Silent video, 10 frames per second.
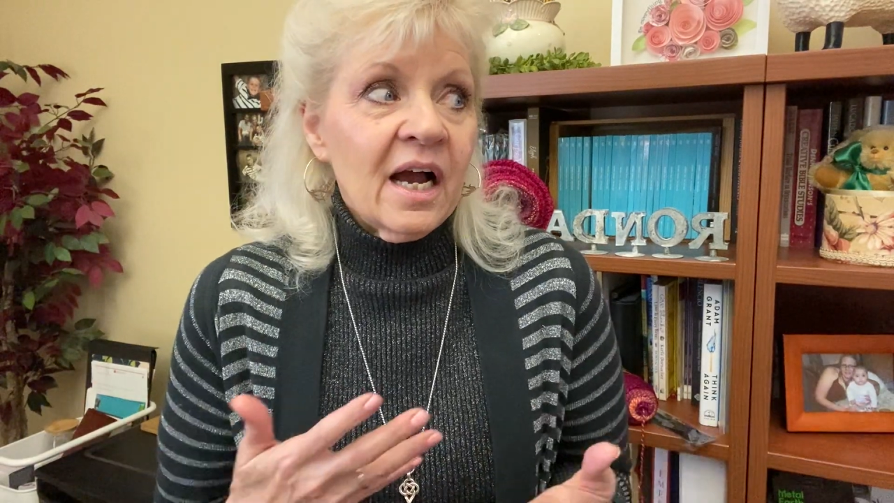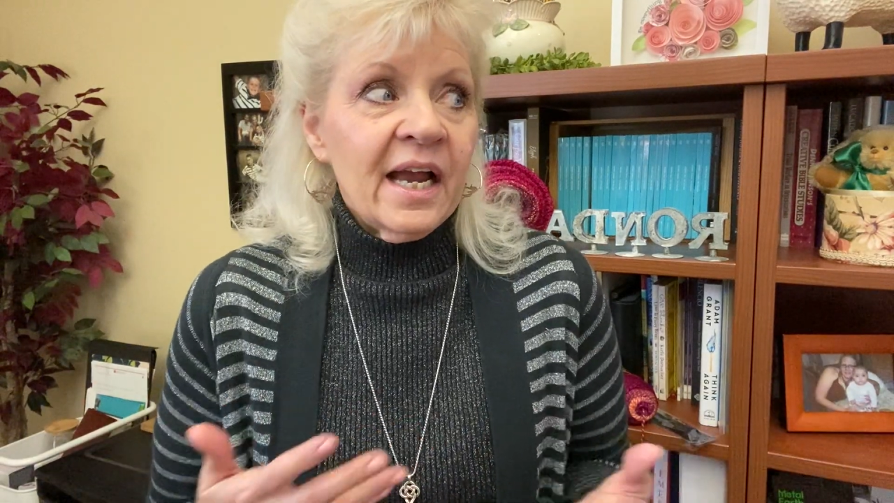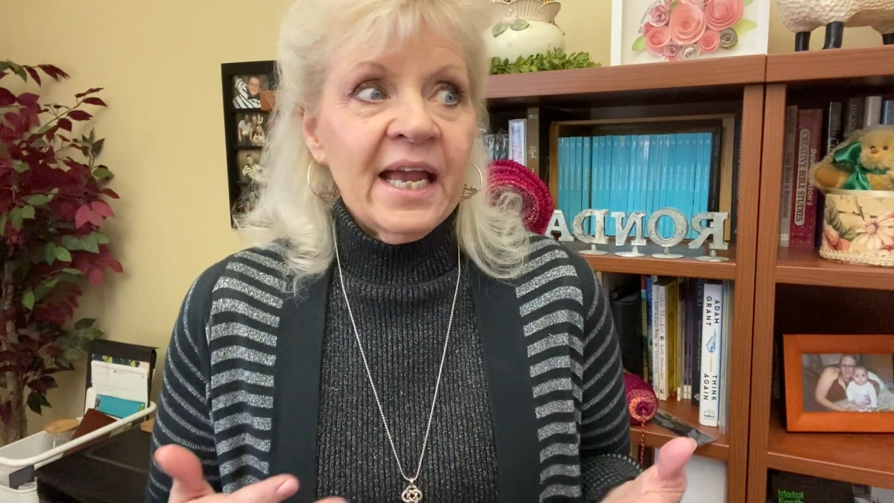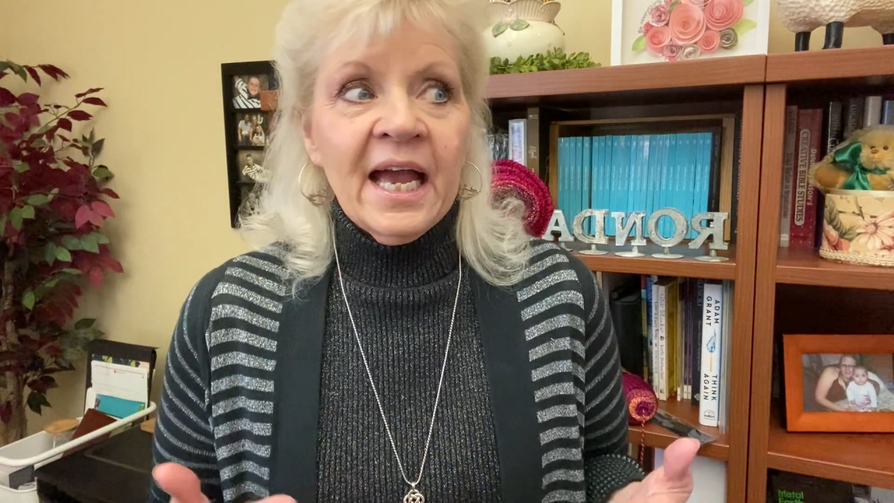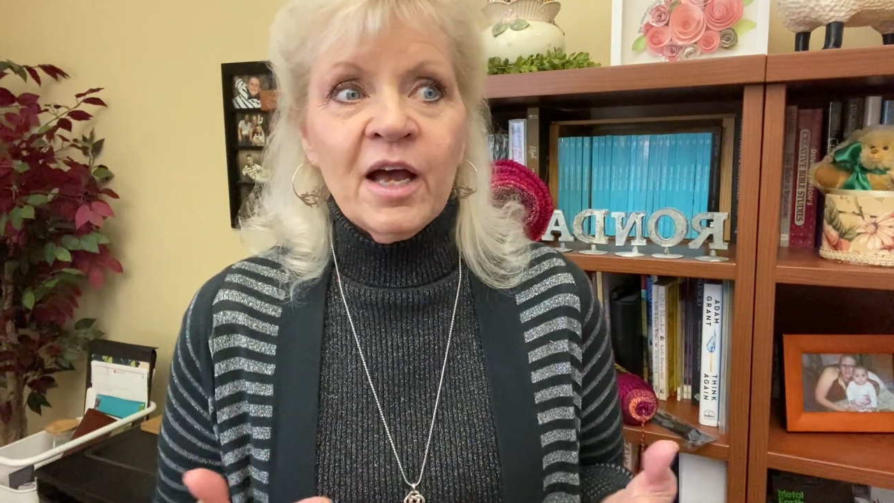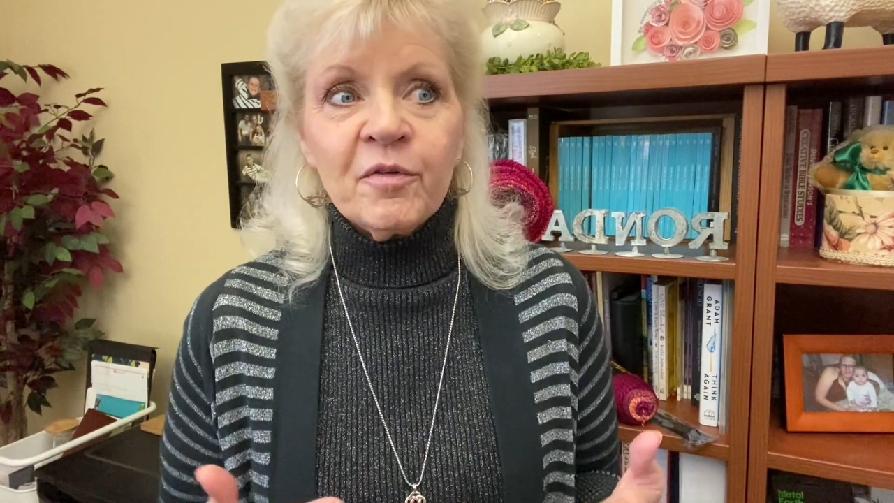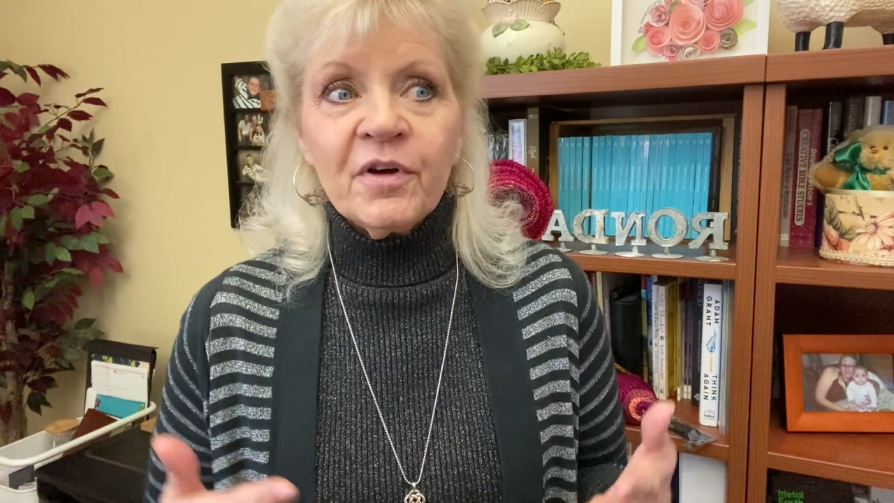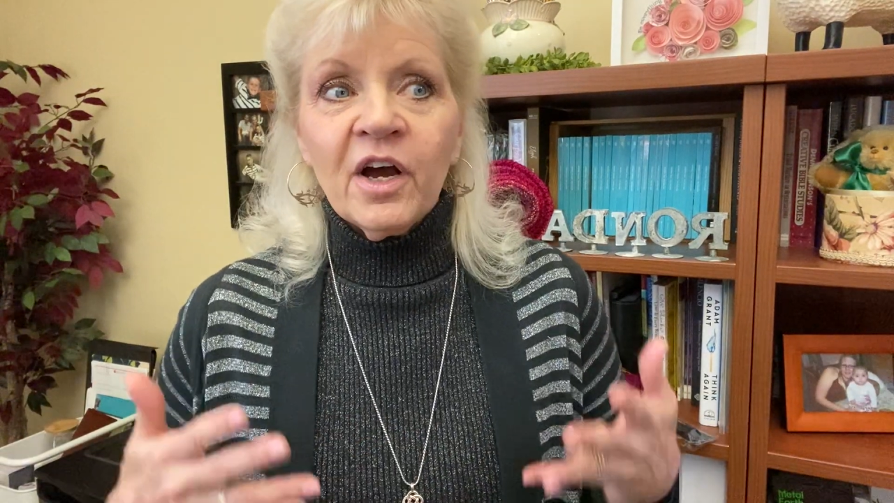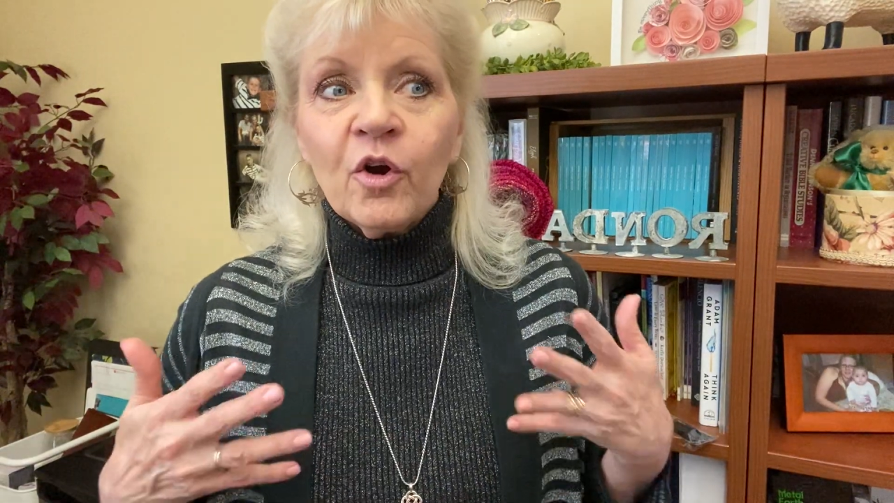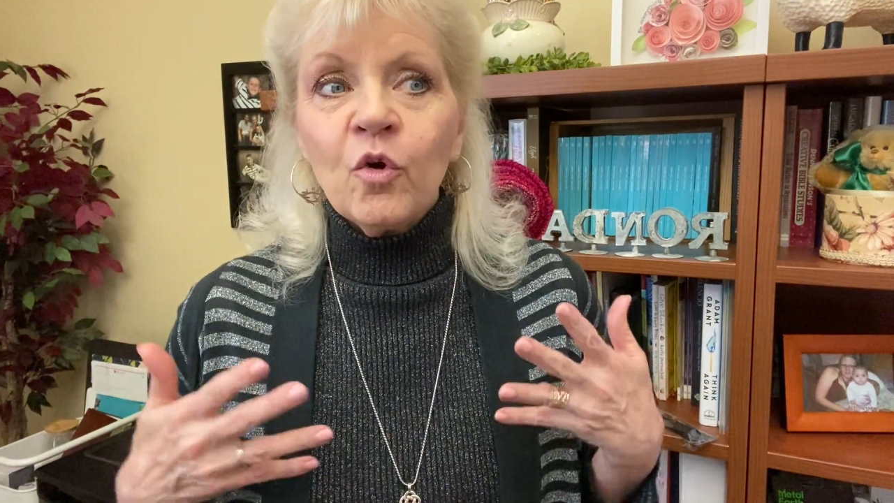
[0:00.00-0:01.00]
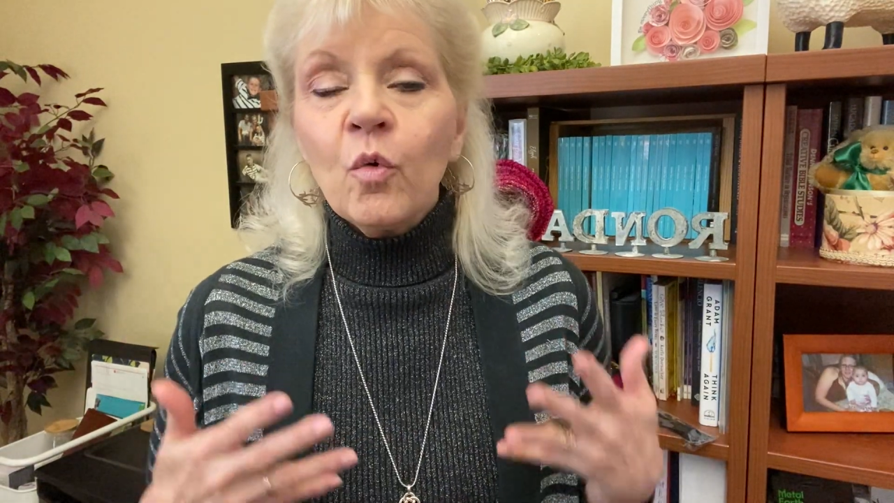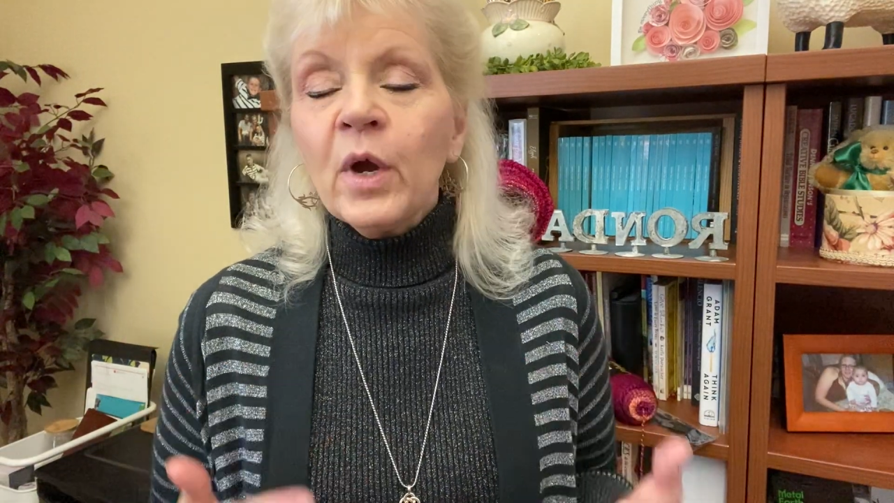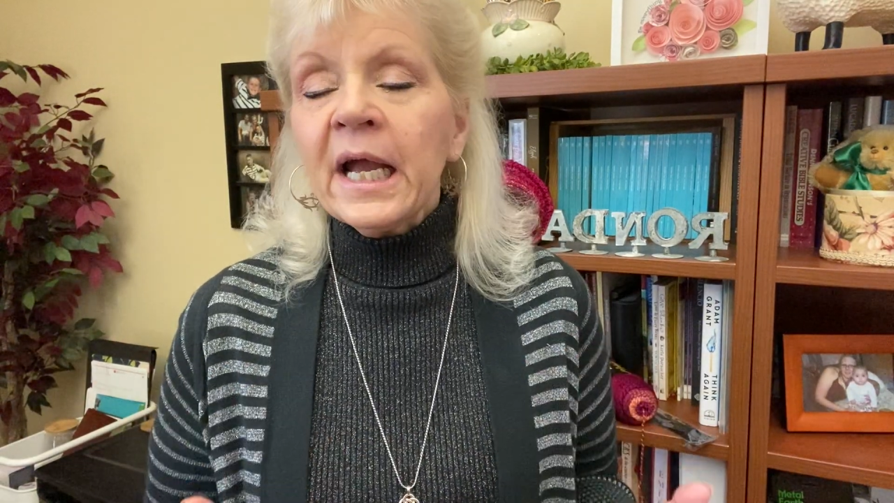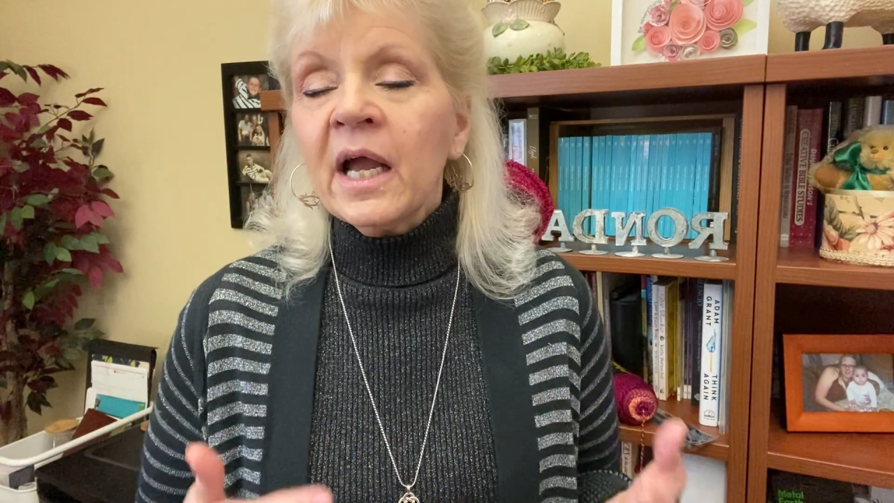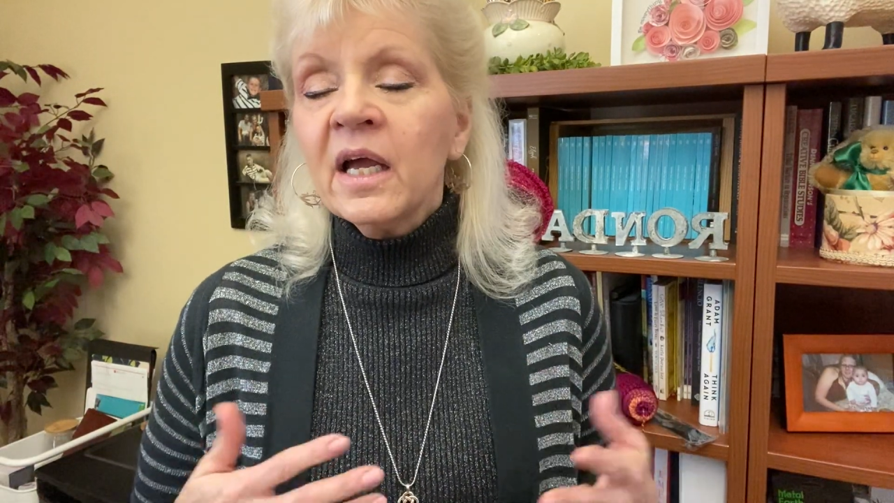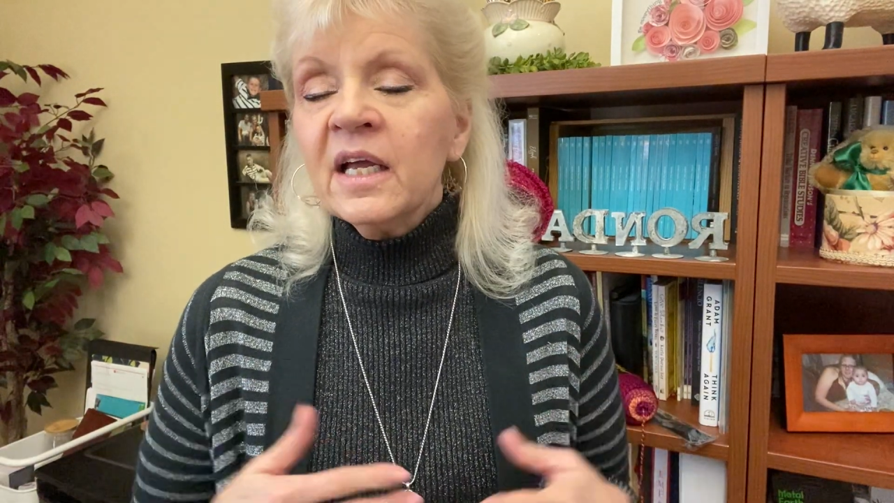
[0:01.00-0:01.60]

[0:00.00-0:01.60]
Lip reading: I have a quick